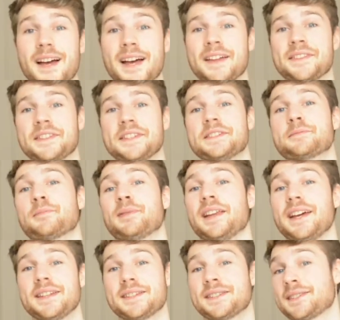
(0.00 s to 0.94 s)
And these
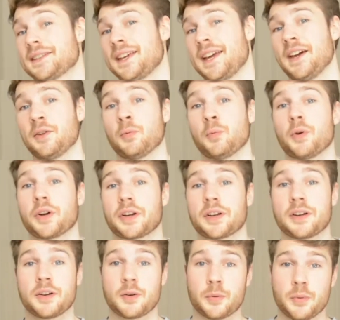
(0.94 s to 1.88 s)
plans can
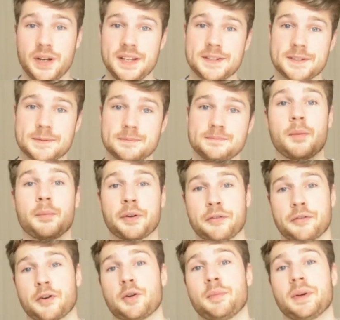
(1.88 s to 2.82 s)
work great, but
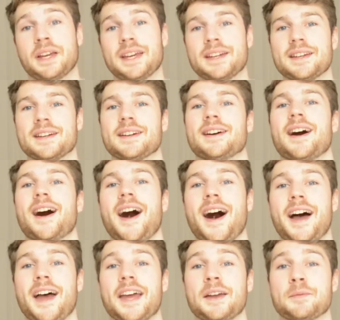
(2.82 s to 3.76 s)
for a beginner
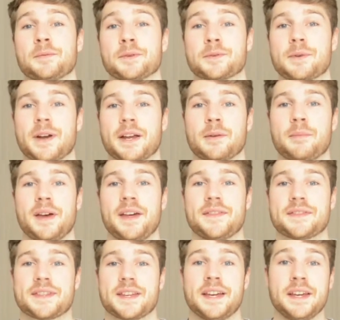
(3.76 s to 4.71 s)
I would
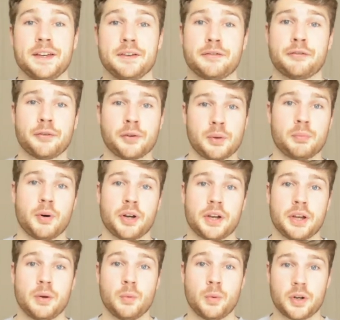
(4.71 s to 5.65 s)
recommend a full
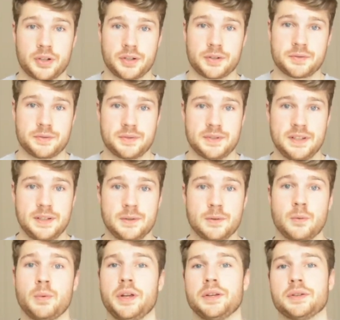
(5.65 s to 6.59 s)
body workout routine
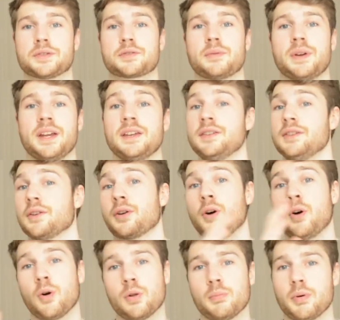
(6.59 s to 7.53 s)
where you train your
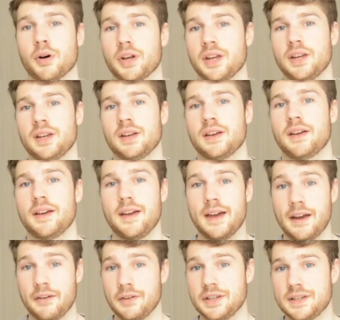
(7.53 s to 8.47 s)
whole body
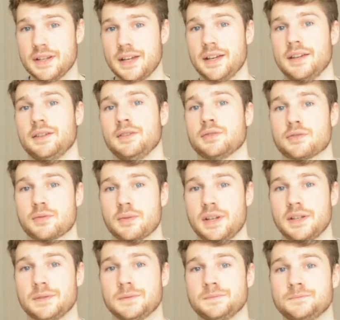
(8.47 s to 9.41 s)
every day you
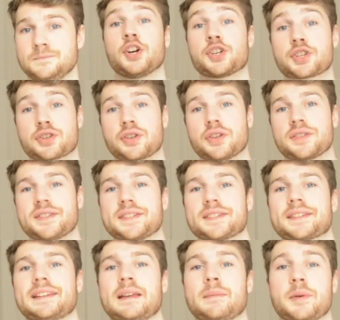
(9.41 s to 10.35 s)
train. Short
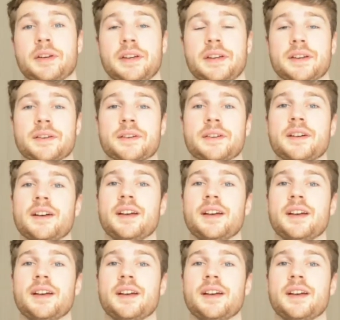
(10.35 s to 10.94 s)
disclaimer here,